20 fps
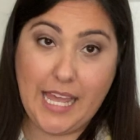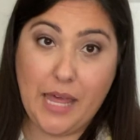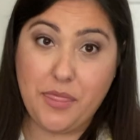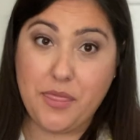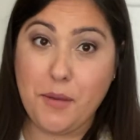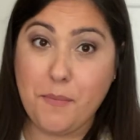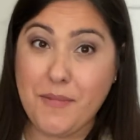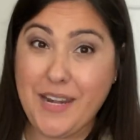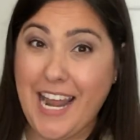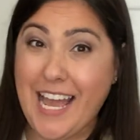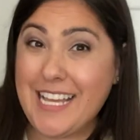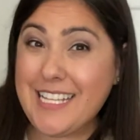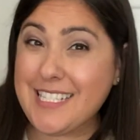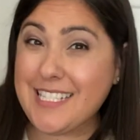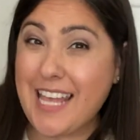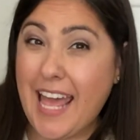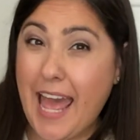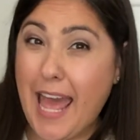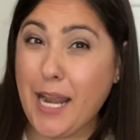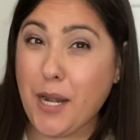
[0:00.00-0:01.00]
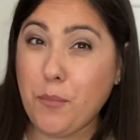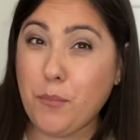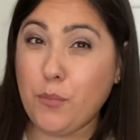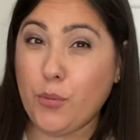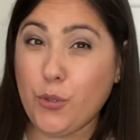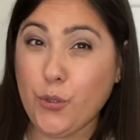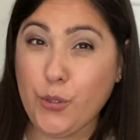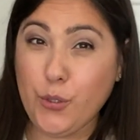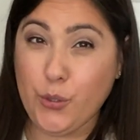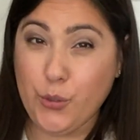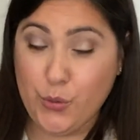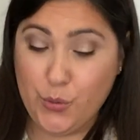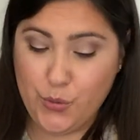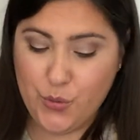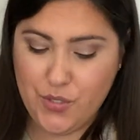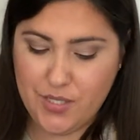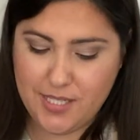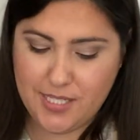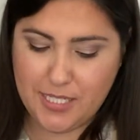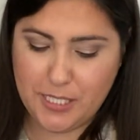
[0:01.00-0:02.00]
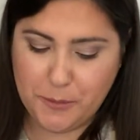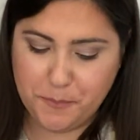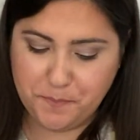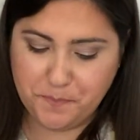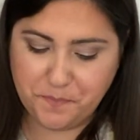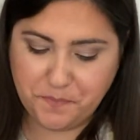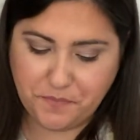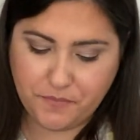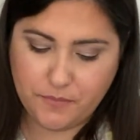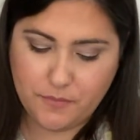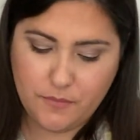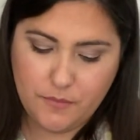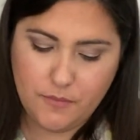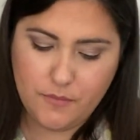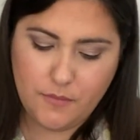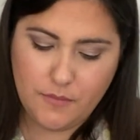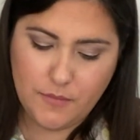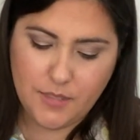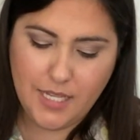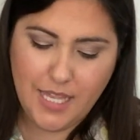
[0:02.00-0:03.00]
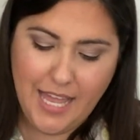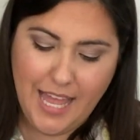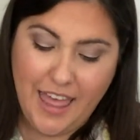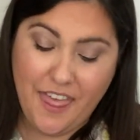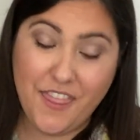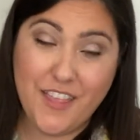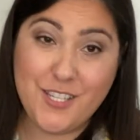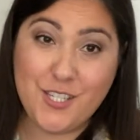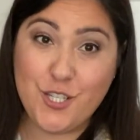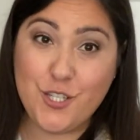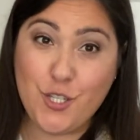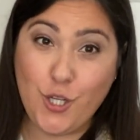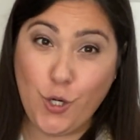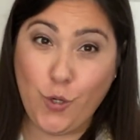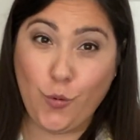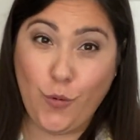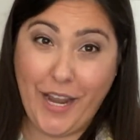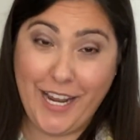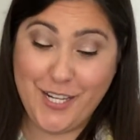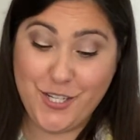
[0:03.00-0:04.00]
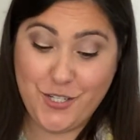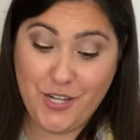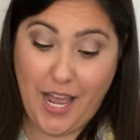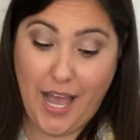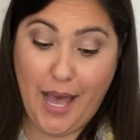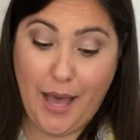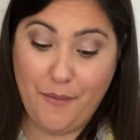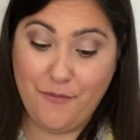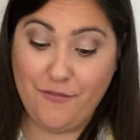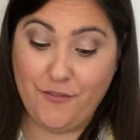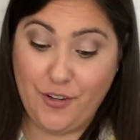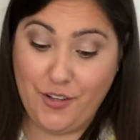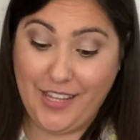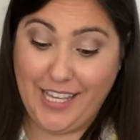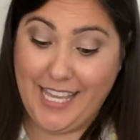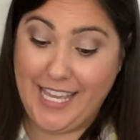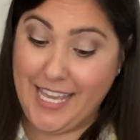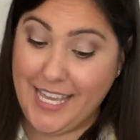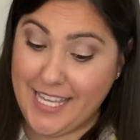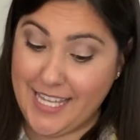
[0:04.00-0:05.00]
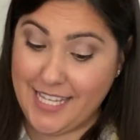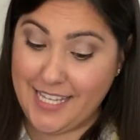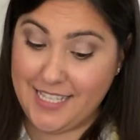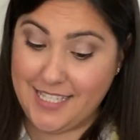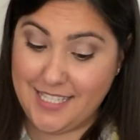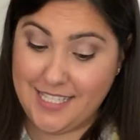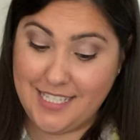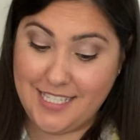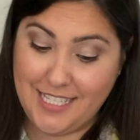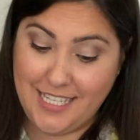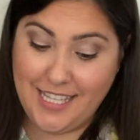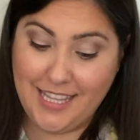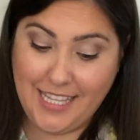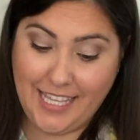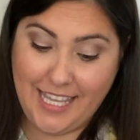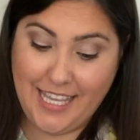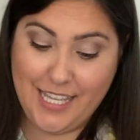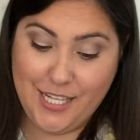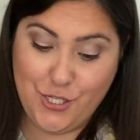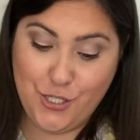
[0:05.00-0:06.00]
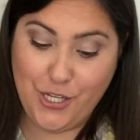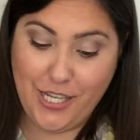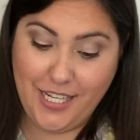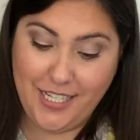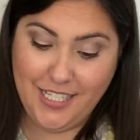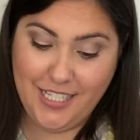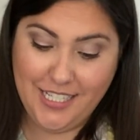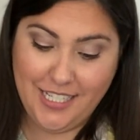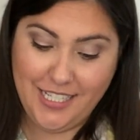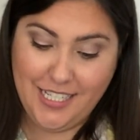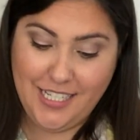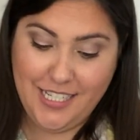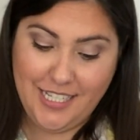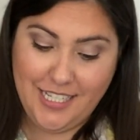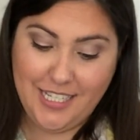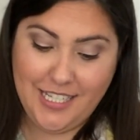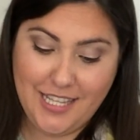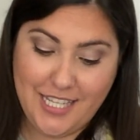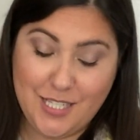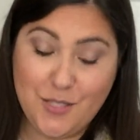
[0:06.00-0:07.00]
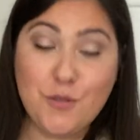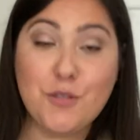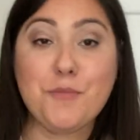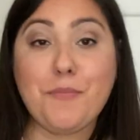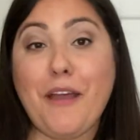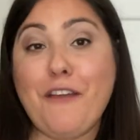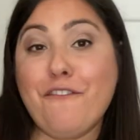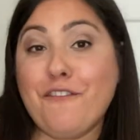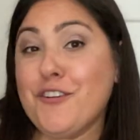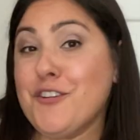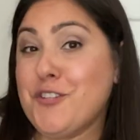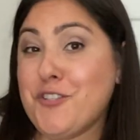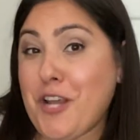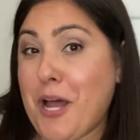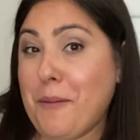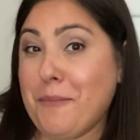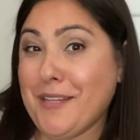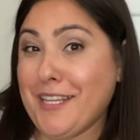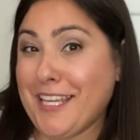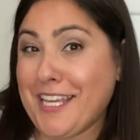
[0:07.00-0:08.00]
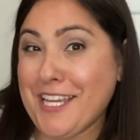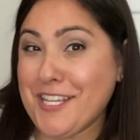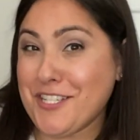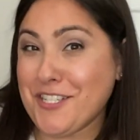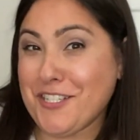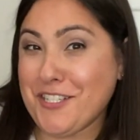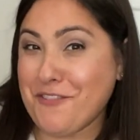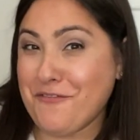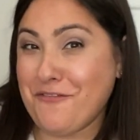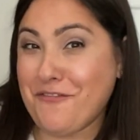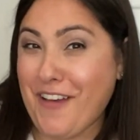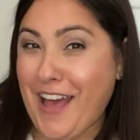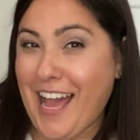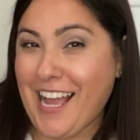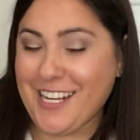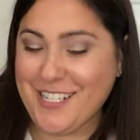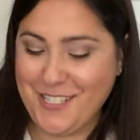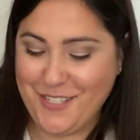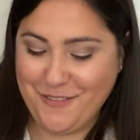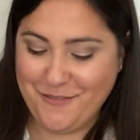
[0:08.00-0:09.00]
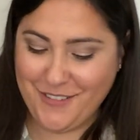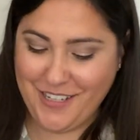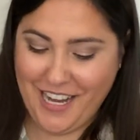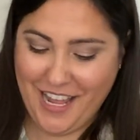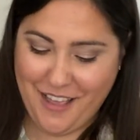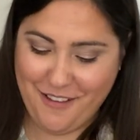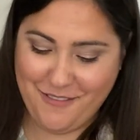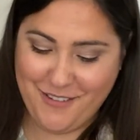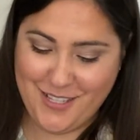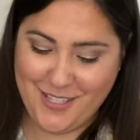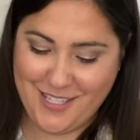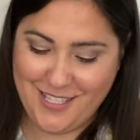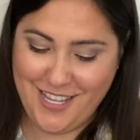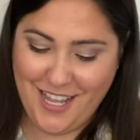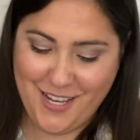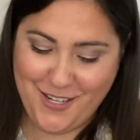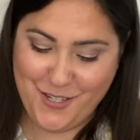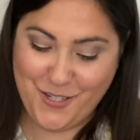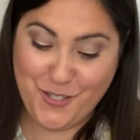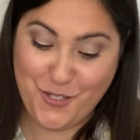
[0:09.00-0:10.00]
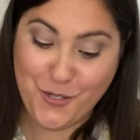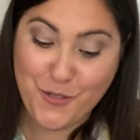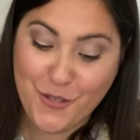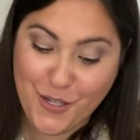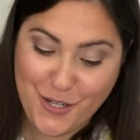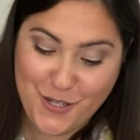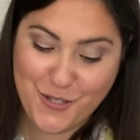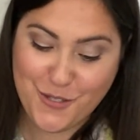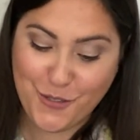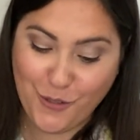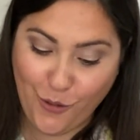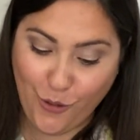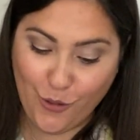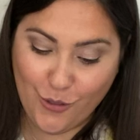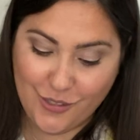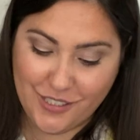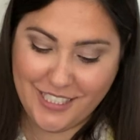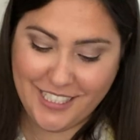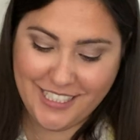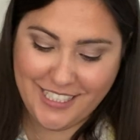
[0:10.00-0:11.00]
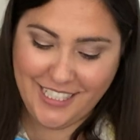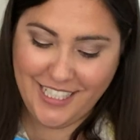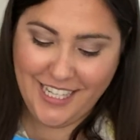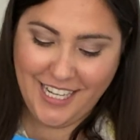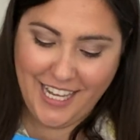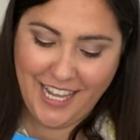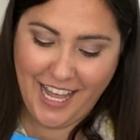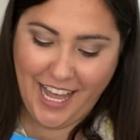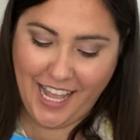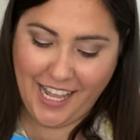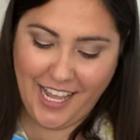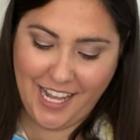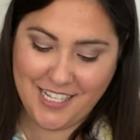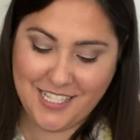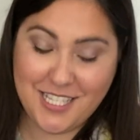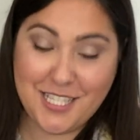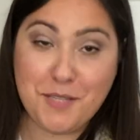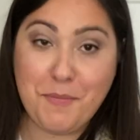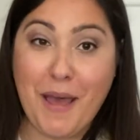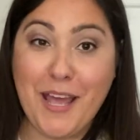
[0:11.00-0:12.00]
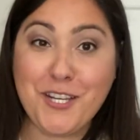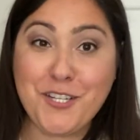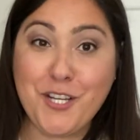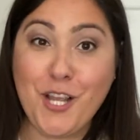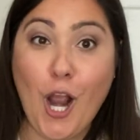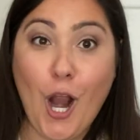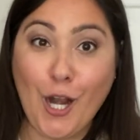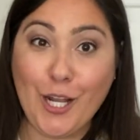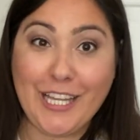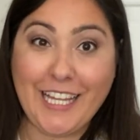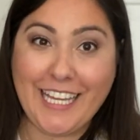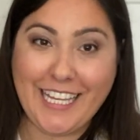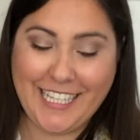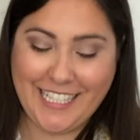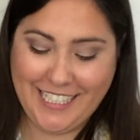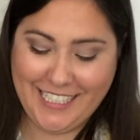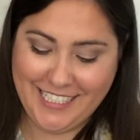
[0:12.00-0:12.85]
get them nice and bruised. This is a great job for the kids in the kitchen. This was my first job in the kitchen, in fact. When I was under 2 years old, I got to smash garlic.